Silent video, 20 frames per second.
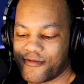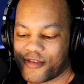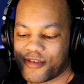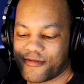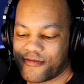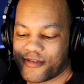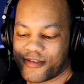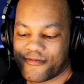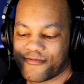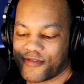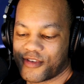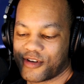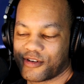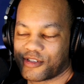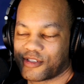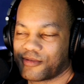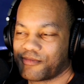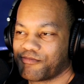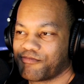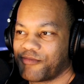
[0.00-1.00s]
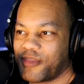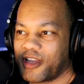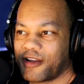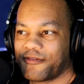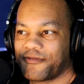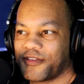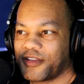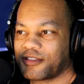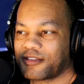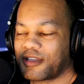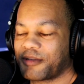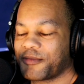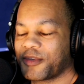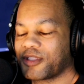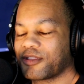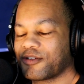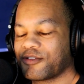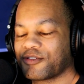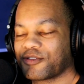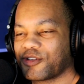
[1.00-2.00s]
There's benefits. I
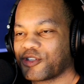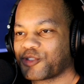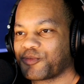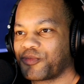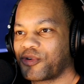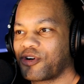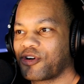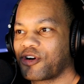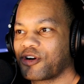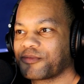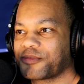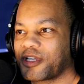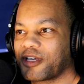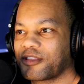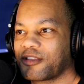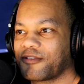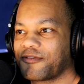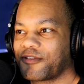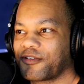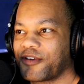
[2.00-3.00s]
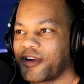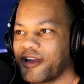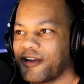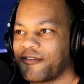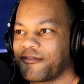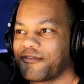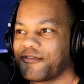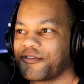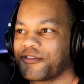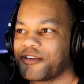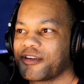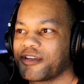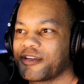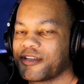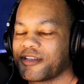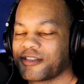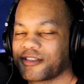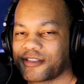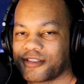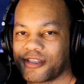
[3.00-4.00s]
mean, there's there's programs out there for every
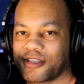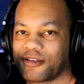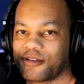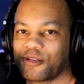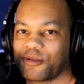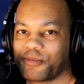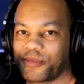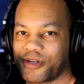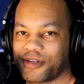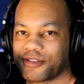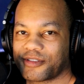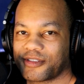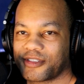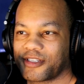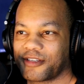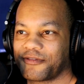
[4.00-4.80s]
single person.